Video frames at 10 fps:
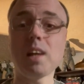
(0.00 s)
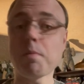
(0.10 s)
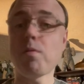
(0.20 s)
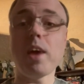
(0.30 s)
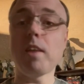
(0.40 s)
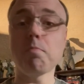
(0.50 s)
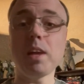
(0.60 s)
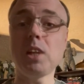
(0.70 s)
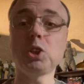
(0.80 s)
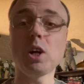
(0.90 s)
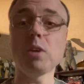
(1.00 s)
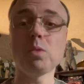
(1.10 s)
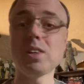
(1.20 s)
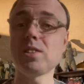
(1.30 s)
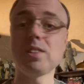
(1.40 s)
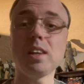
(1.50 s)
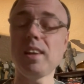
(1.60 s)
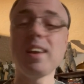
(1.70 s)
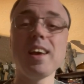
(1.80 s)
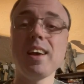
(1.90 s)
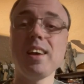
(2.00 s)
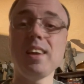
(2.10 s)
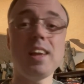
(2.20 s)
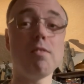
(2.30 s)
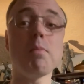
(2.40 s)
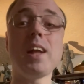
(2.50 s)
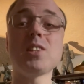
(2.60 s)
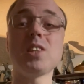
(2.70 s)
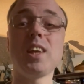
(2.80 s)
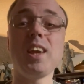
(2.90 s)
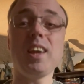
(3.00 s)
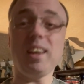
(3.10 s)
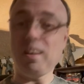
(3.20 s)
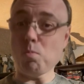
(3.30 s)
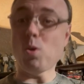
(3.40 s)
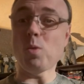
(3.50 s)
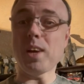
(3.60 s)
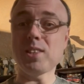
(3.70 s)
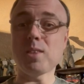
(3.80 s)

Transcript: I'm a fan of many genres, and he remains the king in more ways than